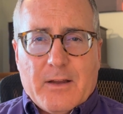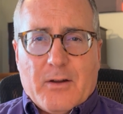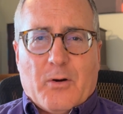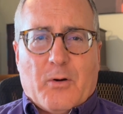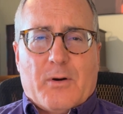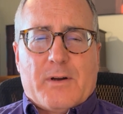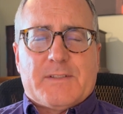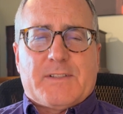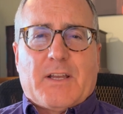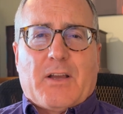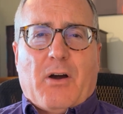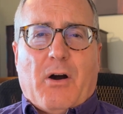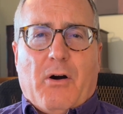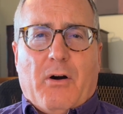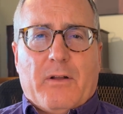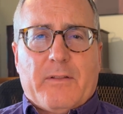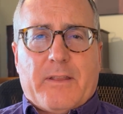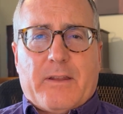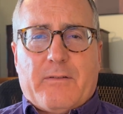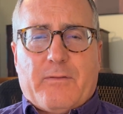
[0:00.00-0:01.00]
or as they
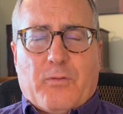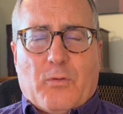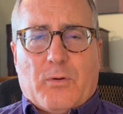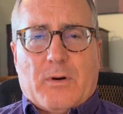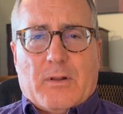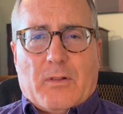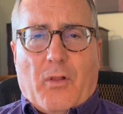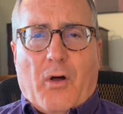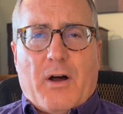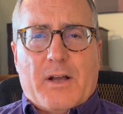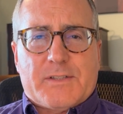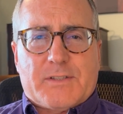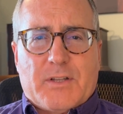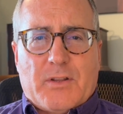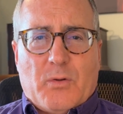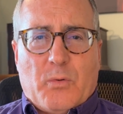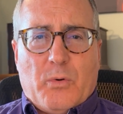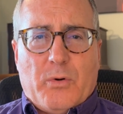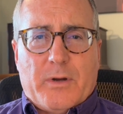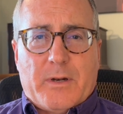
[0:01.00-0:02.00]
called it, Fort Lost in
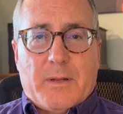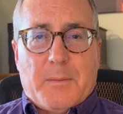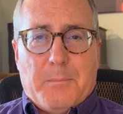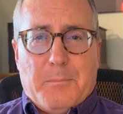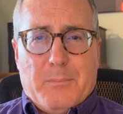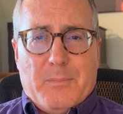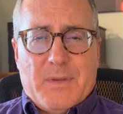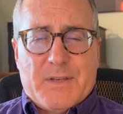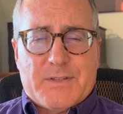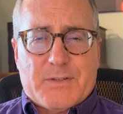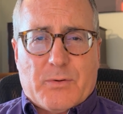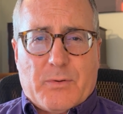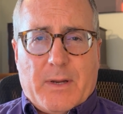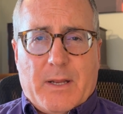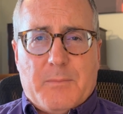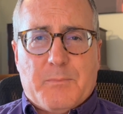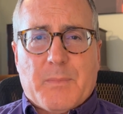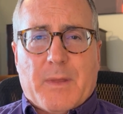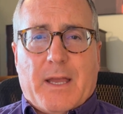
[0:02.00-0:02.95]
the Wood, Missouri.